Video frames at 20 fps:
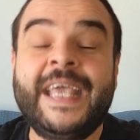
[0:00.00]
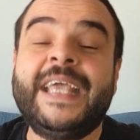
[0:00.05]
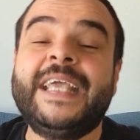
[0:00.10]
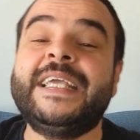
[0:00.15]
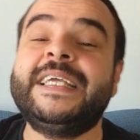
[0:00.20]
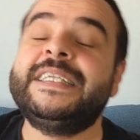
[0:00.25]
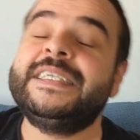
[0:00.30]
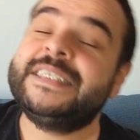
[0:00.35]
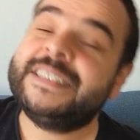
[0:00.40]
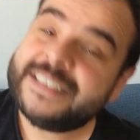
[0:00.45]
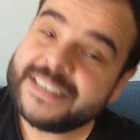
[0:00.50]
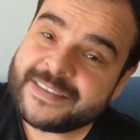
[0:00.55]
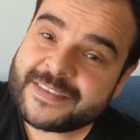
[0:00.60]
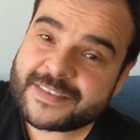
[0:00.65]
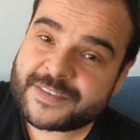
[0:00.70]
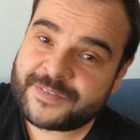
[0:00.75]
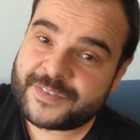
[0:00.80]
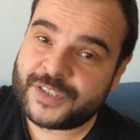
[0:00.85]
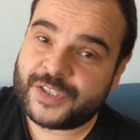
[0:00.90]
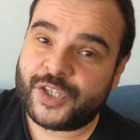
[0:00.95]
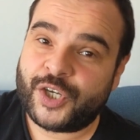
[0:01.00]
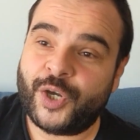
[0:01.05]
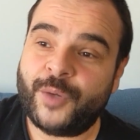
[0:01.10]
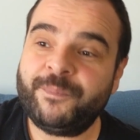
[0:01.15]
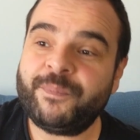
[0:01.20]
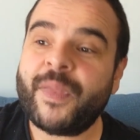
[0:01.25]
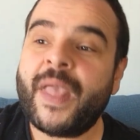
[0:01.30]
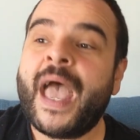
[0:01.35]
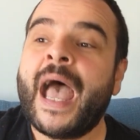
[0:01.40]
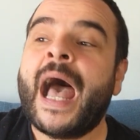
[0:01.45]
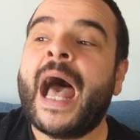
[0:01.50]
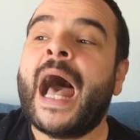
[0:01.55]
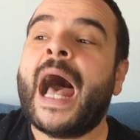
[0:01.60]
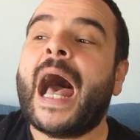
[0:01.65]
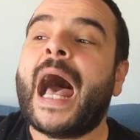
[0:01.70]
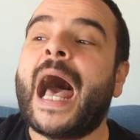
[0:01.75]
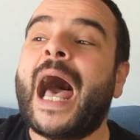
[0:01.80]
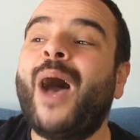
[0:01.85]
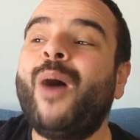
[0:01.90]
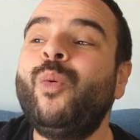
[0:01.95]
In this video,
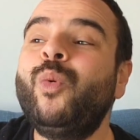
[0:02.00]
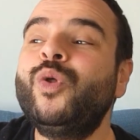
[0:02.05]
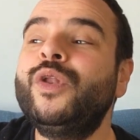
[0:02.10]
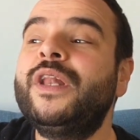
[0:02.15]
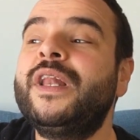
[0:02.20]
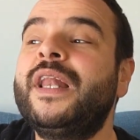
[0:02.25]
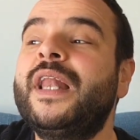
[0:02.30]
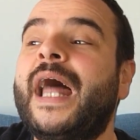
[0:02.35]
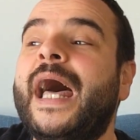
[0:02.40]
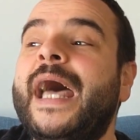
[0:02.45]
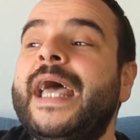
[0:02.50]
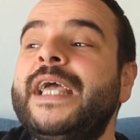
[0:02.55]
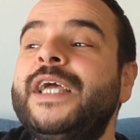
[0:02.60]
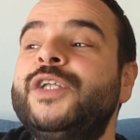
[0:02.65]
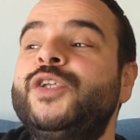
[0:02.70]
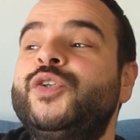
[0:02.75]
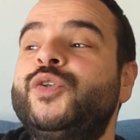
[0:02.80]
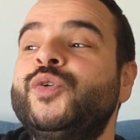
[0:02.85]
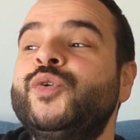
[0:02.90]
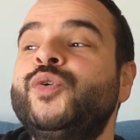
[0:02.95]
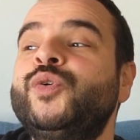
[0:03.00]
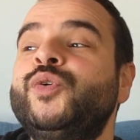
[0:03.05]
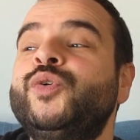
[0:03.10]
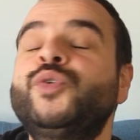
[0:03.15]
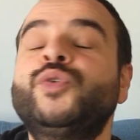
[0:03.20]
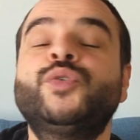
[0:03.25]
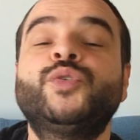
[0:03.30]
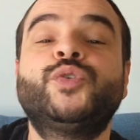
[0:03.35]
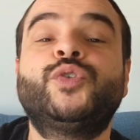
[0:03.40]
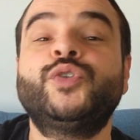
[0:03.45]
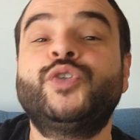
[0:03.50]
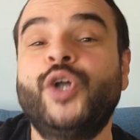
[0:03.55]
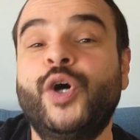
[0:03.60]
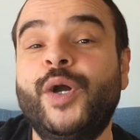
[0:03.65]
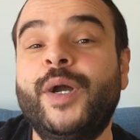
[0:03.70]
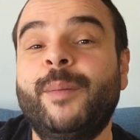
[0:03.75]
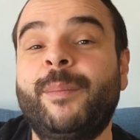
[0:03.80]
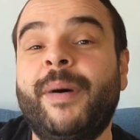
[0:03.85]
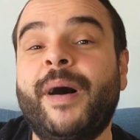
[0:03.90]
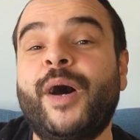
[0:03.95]
I would like to, to
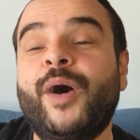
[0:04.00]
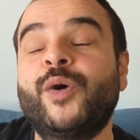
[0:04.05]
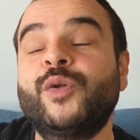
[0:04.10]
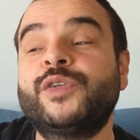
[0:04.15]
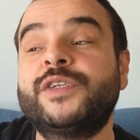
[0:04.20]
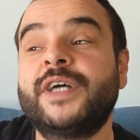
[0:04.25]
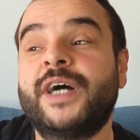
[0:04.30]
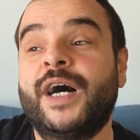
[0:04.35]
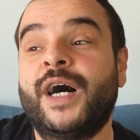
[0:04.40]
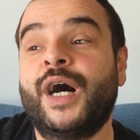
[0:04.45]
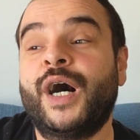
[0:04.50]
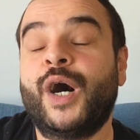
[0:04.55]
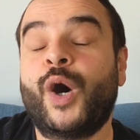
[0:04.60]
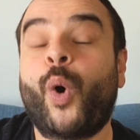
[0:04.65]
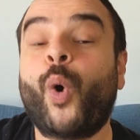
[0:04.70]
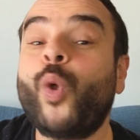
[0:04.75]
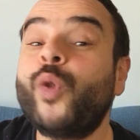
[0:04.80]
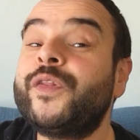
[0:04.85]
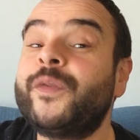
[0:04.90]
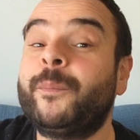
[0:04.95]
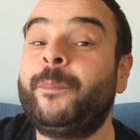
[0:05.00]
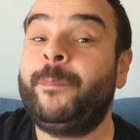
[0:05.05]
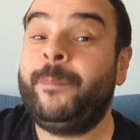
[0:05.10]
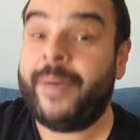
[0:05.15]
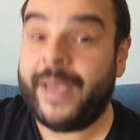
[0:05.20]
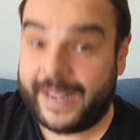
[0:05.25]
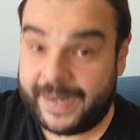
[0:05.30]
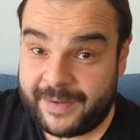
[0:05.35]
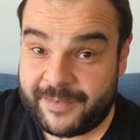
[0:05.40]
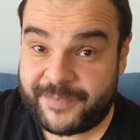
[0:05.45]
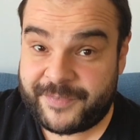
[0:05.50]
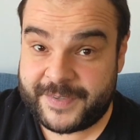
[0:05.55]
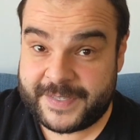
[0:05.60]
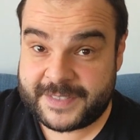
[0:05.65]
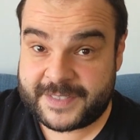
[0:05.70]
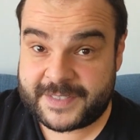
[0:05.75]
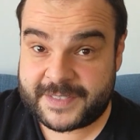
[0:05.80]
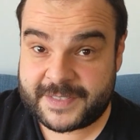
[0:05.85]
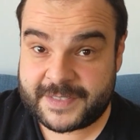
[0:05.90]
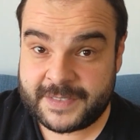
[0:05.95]
talk about uh, all the
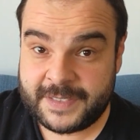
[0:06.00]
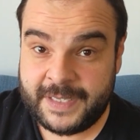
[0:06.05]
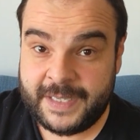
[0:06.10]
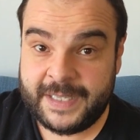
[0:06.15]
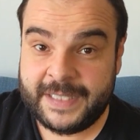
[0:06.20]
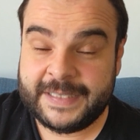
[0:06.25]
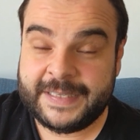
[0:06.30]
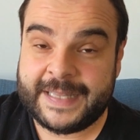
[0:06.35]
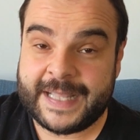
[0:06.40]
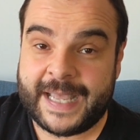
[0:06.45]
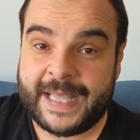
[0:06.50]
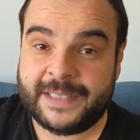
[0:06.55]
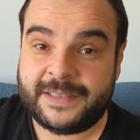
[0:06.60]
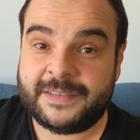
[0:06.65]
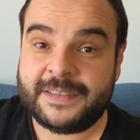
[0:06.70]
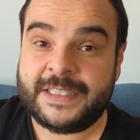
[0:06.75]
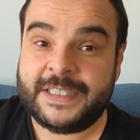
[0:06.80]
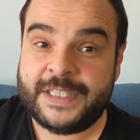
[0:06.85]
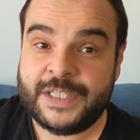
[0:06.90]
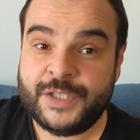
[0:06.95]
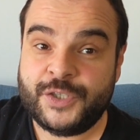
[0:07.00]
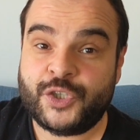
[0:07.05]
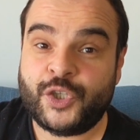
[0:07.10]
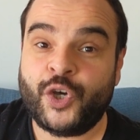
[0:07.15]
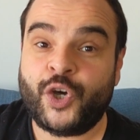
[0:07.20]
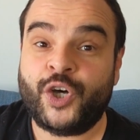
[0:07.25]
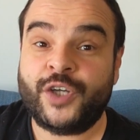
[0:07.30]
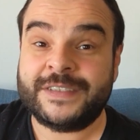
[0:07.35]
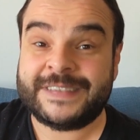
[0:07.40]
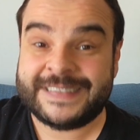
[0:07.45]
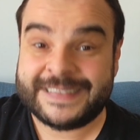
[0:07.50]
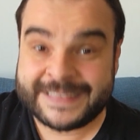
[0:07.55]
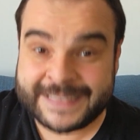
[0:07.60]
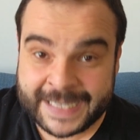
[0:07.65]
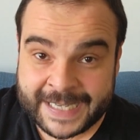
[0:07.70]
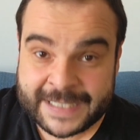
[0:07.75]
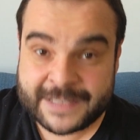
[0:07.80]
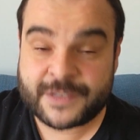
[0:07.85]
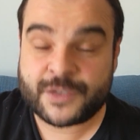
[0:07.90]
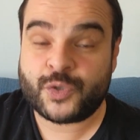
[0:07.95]
benefits that keto
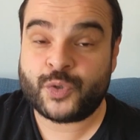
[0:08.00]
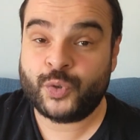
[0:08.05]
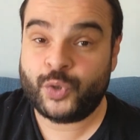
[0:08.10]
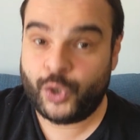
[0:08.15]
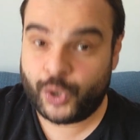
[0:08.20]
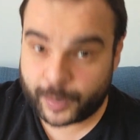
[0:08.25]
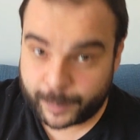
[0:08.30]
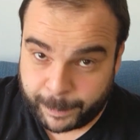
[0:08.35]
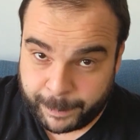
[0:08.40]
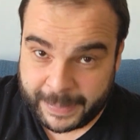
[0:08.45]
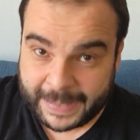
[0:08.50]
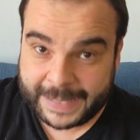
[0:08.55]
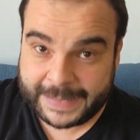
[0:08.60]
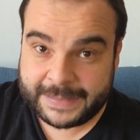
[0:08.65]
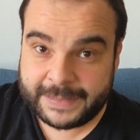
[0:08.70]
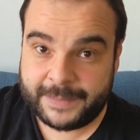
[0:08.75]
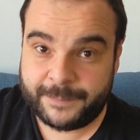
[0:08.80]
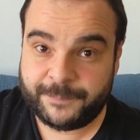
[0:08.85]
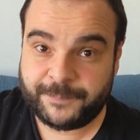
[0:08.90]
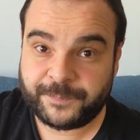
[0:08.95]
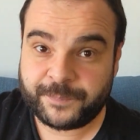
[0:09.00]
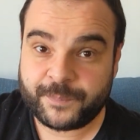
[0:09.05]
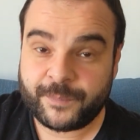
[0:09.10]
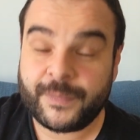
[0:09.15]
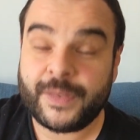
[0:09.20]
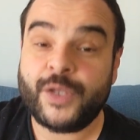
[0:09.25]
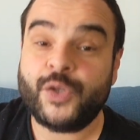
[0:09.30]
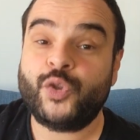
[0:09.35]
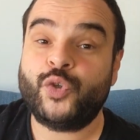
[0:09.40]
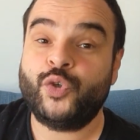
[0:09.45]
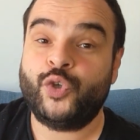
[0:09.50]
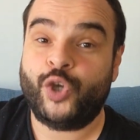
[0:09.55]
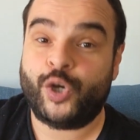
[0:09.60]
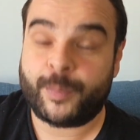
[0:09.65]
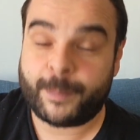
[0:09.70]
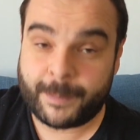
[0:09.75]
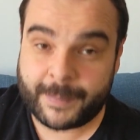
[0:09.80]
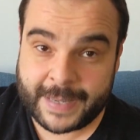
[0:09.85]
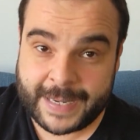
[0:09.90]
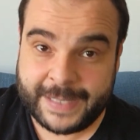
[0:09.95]
does to your body, to your
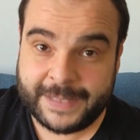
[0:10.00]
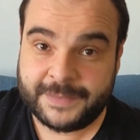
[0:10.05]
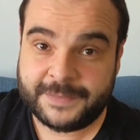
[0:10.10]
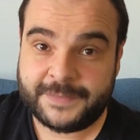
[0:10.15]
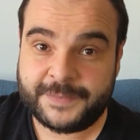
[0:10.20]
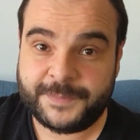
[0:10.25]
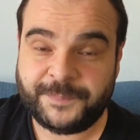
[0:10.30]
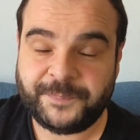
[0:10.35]
mind.